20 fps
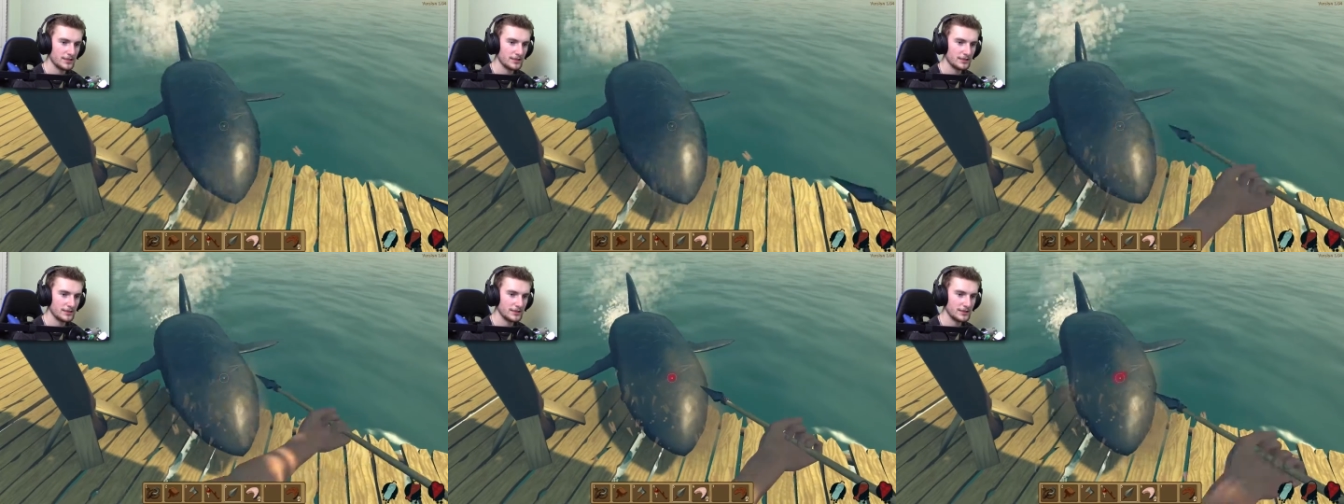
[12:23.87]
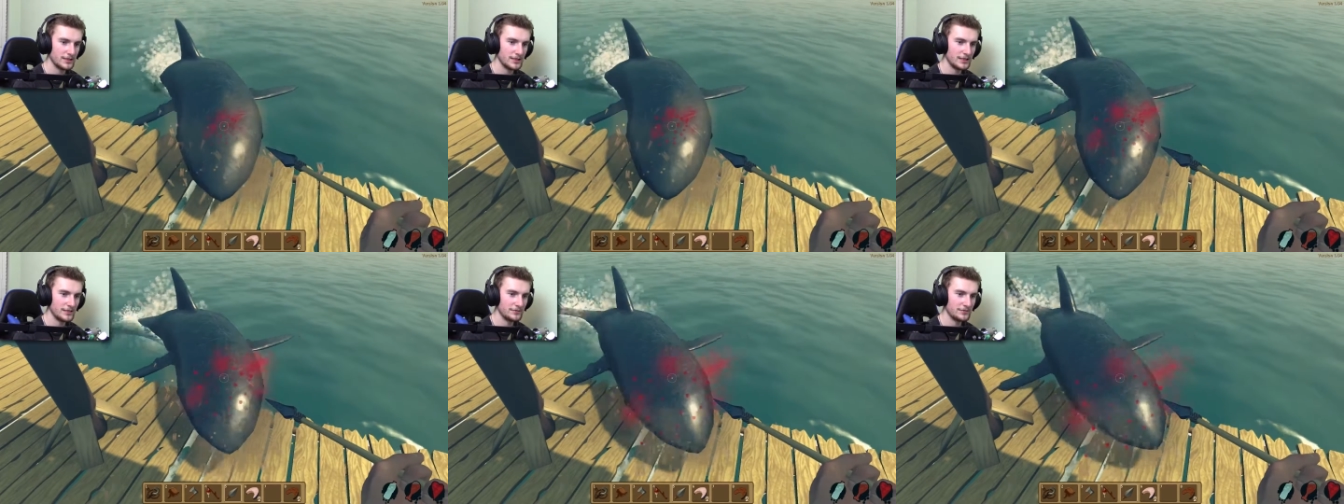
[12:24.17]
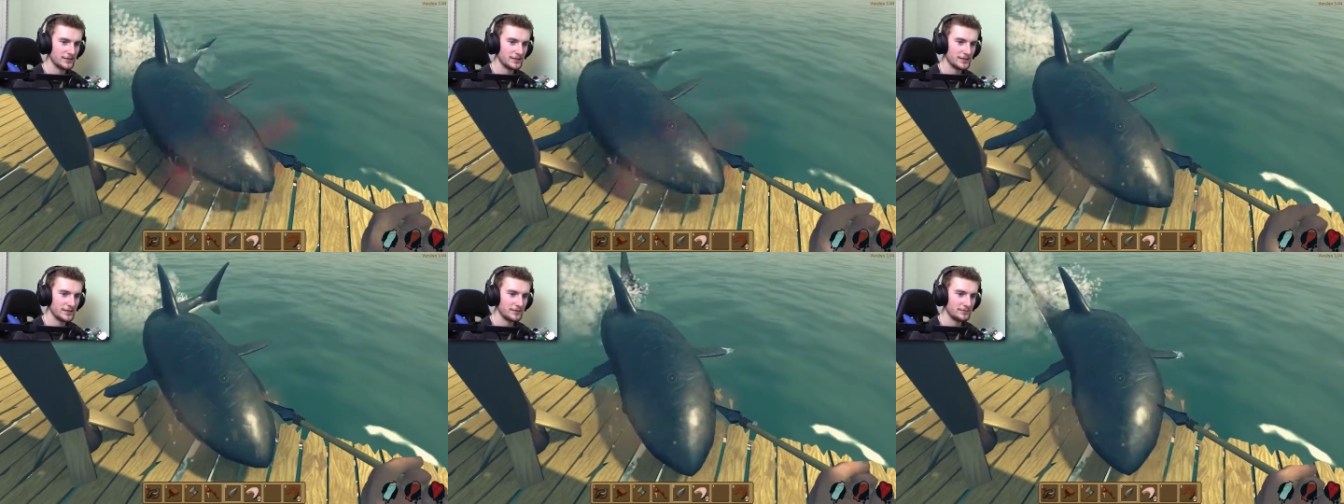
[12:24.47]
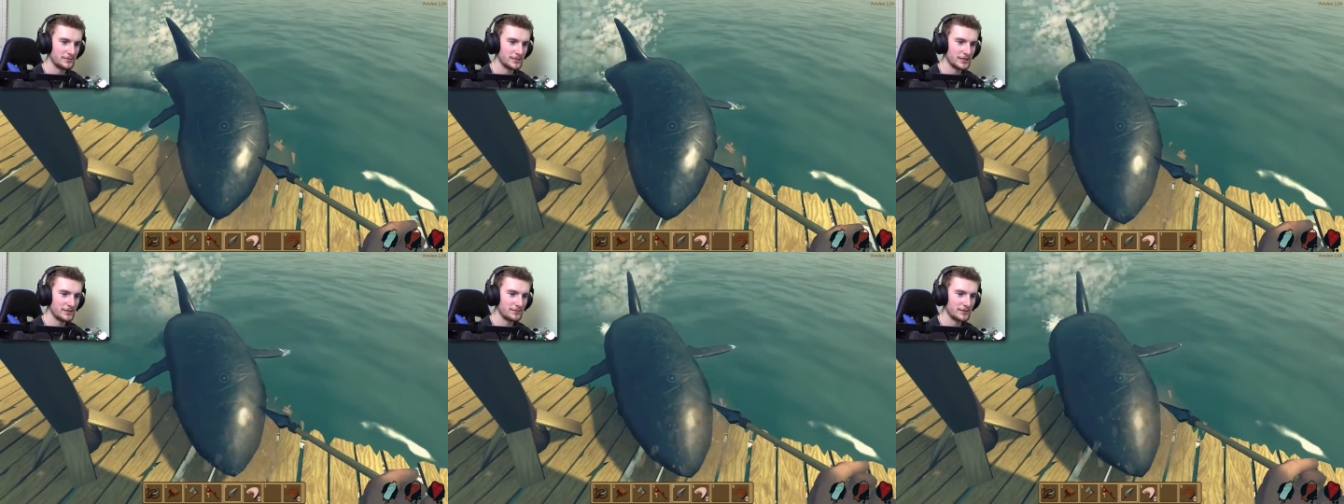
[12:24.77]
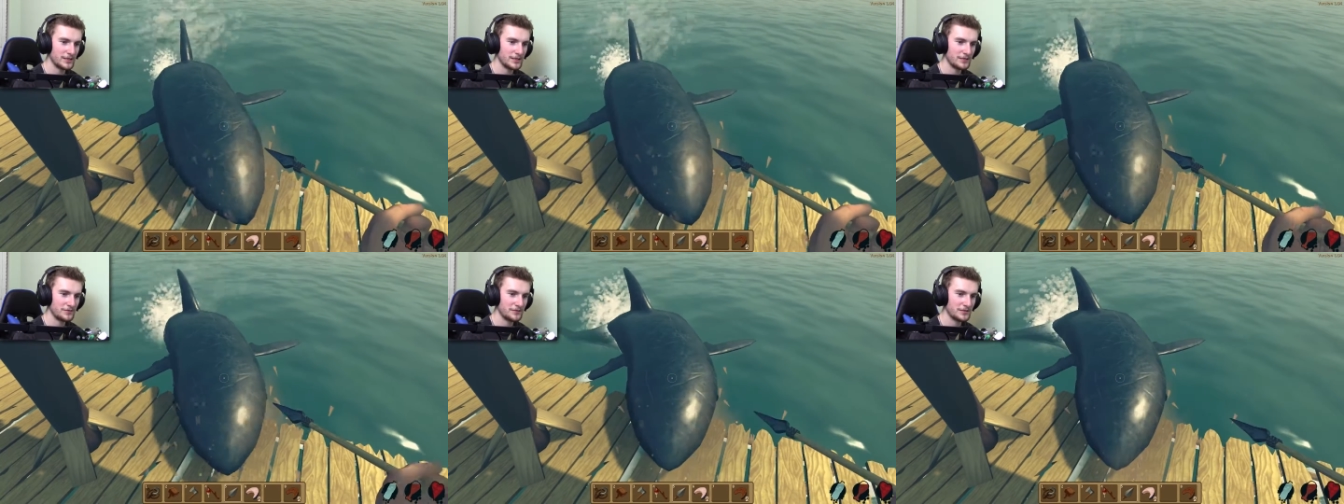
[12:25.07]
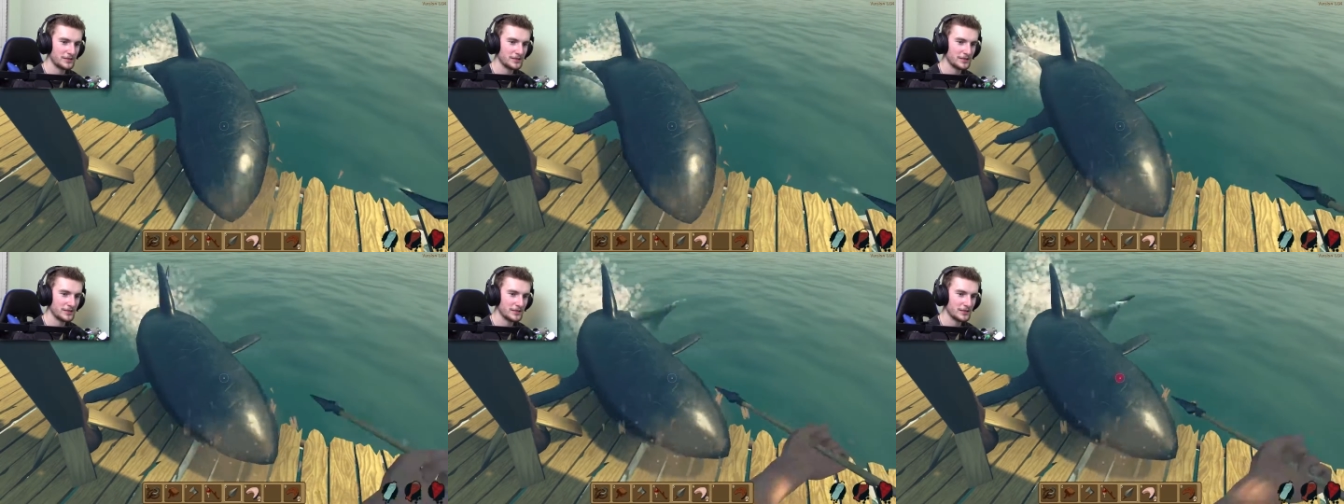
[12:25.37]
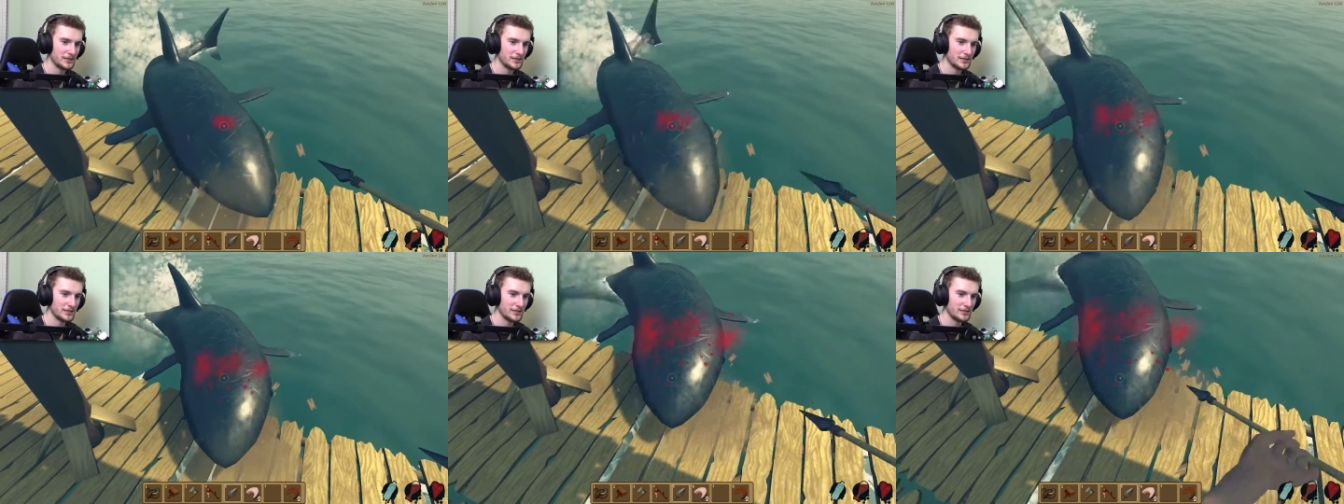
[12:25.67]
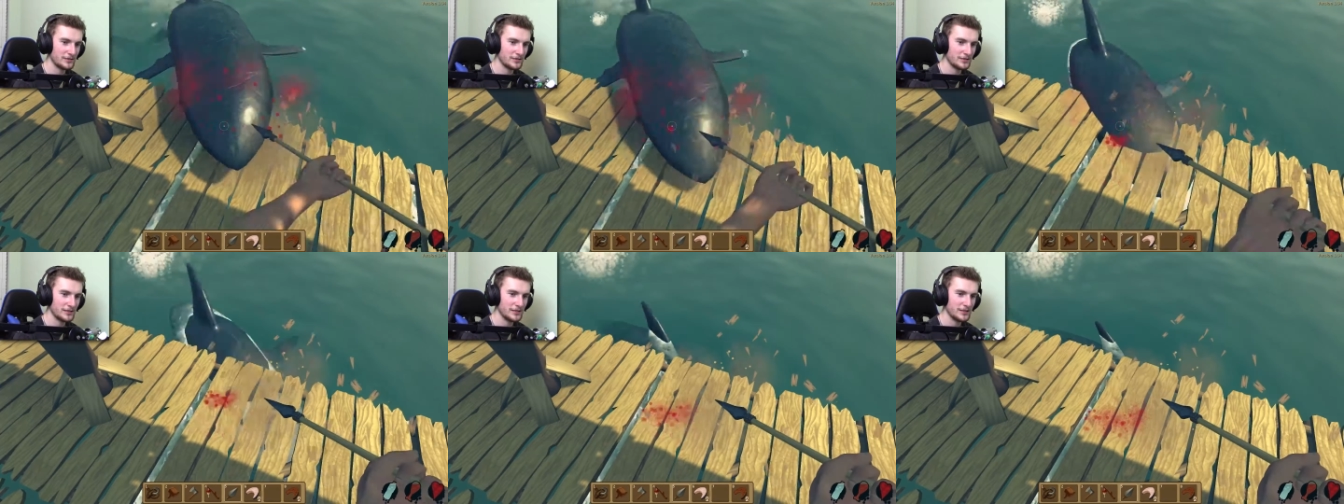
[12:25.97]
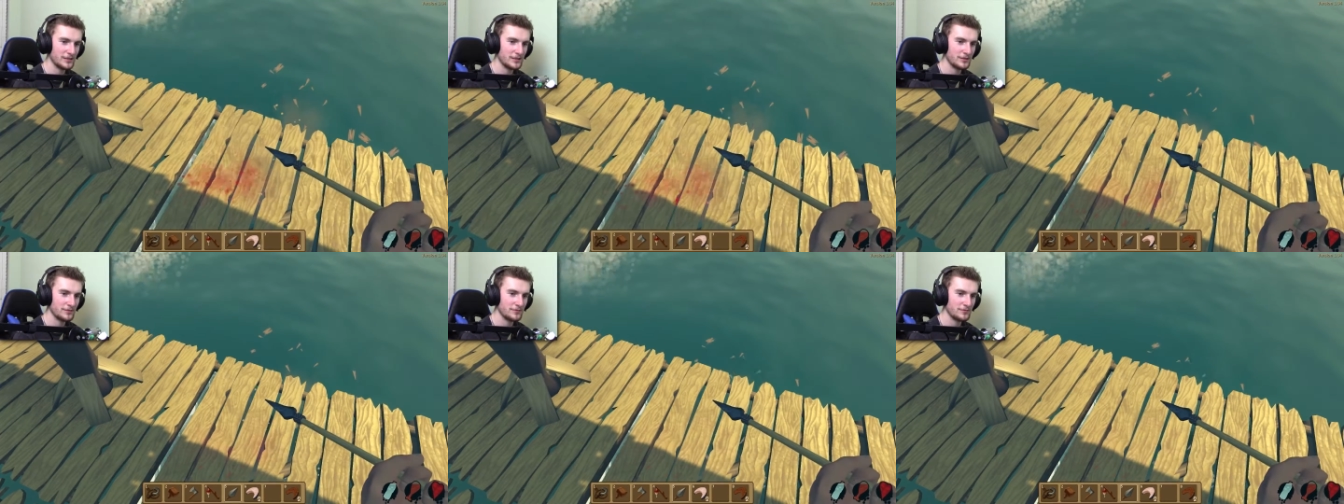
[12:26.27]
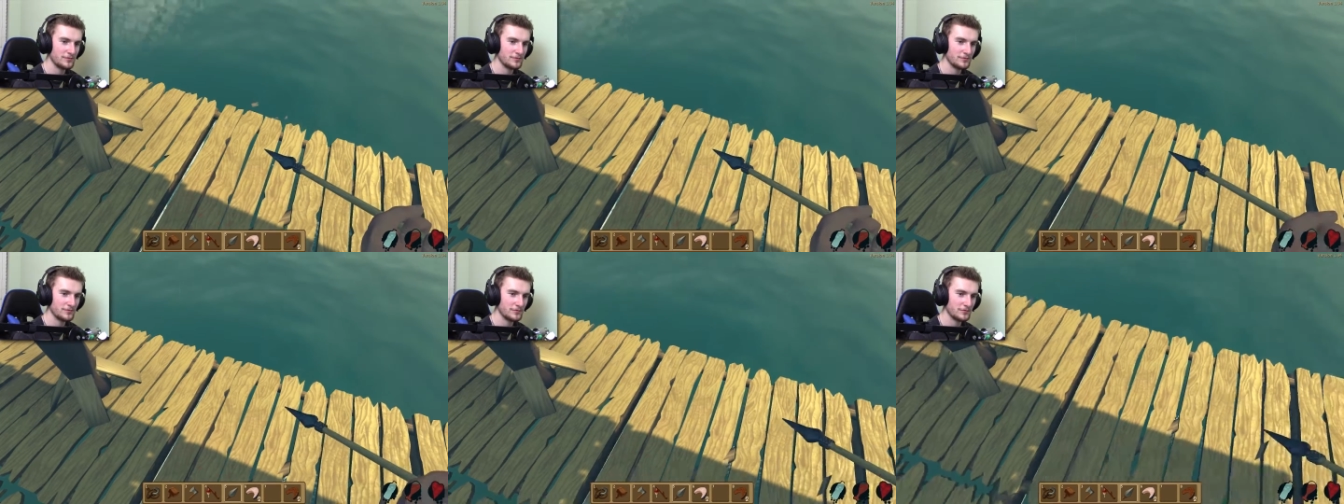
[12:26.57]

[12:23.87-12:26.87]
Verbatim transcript: Leave my raft alone, you